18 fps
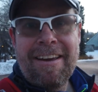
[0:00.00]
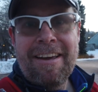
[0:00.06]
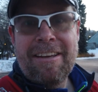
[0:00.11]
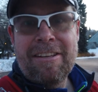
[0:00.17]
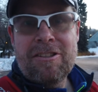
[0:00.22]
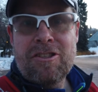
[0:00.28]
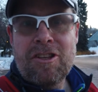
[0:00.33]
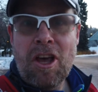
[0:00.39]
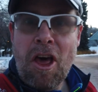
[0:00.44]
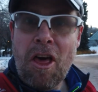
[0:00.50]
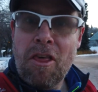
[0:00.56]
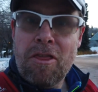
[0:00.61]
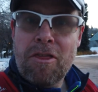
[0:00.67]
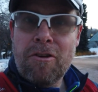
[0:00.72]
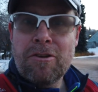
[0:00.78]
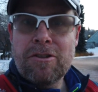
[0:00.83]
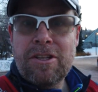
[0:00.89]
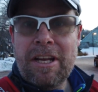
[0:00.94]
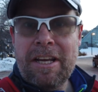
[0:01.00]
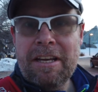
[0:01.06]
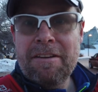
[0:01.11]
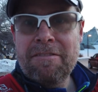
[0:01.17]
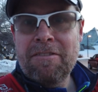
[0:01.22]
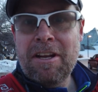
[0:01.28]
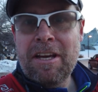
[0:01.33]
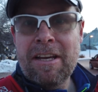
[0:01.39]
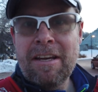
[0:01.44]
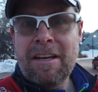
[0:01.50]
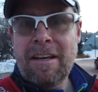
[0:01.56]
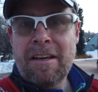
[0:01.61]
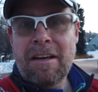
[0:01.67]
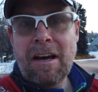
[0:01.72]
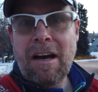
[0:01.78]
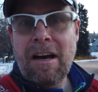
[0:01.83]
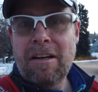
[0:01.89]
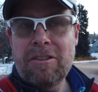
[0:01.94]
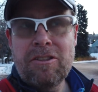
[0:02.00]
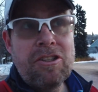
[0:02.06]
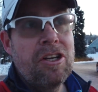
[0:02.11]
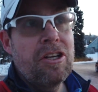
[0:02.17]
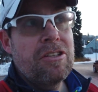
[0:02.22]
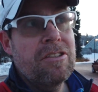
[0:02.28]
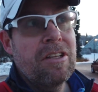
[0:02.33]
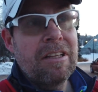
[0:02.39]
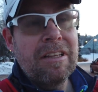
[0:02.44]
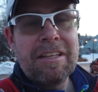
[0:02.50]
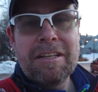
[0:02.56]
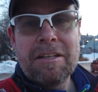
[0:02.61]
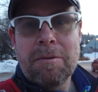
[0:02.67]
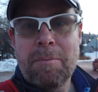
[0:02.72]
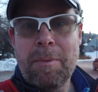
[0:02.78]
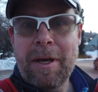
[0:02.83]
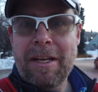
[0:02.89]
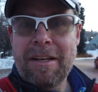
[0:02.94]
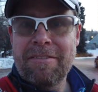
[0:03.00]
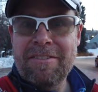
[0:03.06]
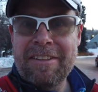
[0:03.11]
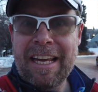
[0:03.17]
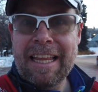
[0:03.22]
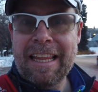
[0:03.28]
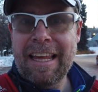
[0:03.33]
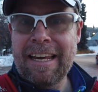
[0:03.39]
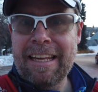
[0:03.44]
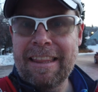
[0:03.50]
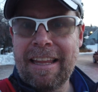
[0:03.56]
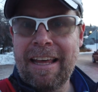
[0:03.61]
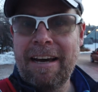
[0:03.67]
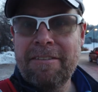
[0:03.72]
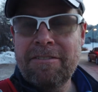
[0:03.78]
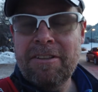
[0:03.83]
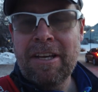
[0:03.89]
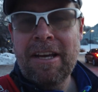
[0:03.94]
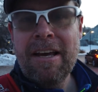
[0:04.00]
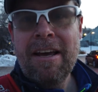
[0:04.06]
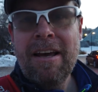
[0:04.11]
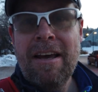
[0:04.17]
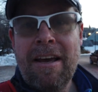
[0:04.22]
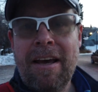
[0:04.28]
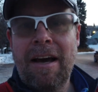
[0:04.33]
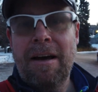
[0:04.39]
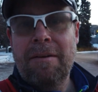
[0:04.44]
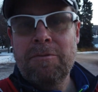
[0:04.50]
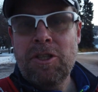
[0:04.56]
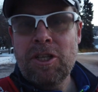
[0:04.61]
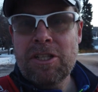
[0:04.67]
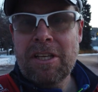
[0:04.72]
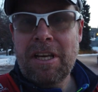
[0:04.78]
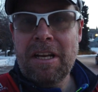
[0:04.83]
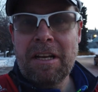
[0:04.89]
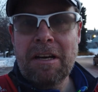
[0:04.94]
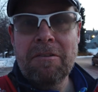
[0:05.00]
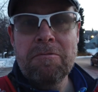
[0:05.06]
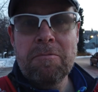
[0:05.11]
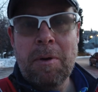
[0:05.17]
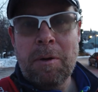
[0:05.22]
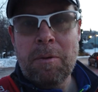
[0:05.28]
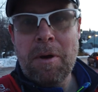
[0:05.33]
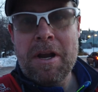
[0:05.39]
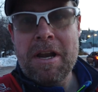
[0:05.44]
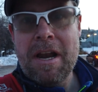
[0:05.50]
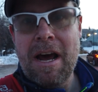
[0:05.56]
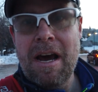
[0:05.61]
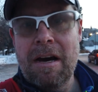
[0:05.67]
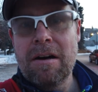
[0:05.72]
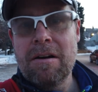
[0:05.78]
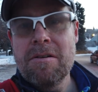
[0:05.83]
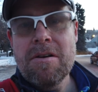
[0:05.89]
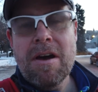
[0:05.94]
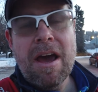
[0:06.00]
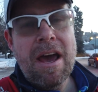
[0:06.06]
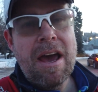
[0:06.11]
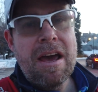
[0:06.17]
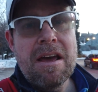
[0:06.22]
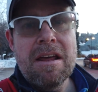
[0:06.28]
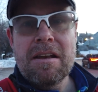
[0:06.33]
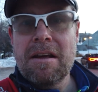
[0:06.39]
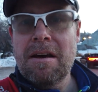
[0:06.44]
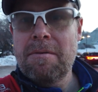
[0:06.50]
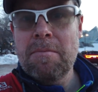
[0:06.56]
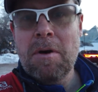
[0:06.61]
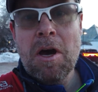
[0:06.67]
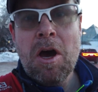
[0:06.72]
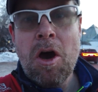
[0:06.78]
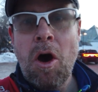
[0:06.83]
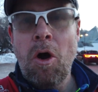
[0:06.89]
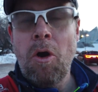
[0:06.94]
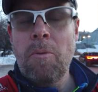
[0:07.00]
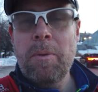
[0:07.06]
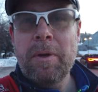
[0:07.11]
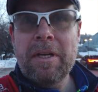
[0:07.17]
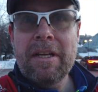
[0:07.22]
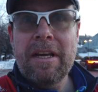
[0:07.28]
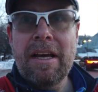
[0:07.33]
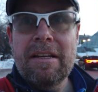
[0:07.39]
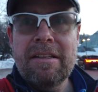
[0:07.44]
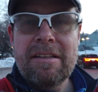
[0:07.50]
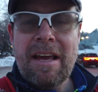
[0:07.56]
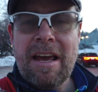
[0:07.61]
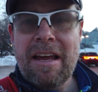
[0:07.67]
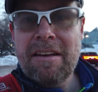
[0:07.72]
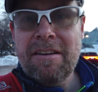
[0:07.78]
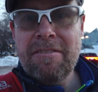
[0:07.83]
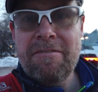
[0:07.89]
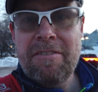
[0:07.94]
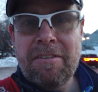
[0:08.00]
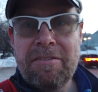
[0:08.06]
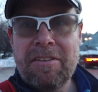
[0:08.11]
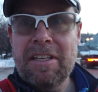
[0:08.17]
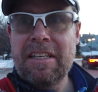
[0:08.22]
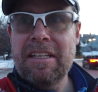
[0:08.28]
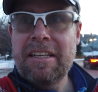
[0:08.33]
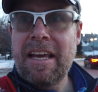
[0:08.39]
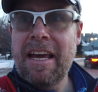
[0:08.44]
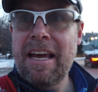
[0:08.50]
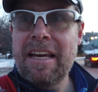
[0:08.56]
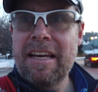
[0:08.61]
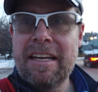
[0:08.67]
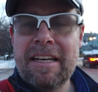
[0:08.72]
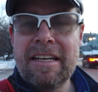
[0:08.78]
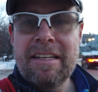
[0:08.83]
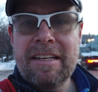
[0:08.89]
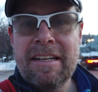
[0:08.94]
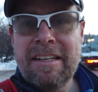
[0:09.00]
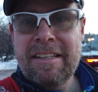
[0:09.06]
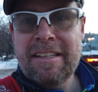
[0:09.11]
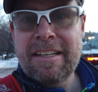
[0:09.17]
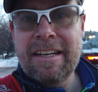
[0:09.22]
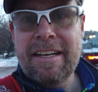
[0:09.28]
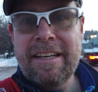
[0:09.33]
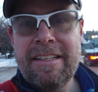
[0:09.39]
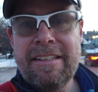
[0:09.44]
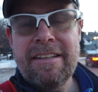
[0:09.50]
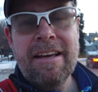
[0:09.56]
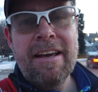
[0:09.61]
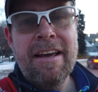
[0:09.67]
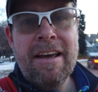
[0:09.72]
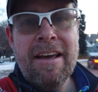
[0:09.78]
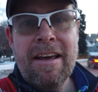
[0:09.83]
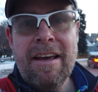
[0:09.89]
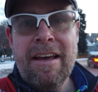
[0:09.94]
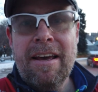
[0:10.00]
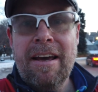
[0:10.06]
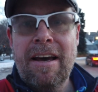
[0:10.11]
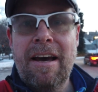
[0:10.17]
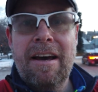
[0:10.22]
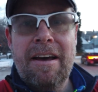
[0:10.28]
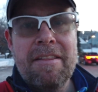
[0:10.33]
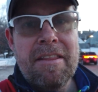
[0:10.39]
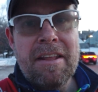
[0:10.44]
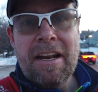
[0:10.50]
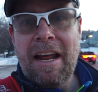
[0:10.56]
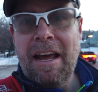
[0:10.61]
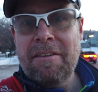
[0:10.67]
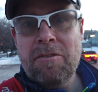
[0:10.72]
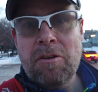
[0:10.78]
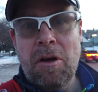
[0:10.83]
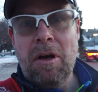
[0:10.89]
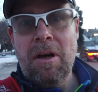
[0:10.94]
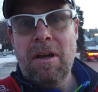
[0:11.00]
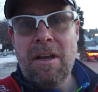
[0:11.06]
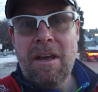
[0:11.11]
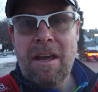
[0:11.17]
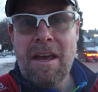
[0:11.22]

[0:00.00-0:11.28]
It's Thursday evening, uh, just a little bit of daylight left. I'm just getting off my run now and I'm hoping to get 10 to 15K in tonight. Uh, and then I have to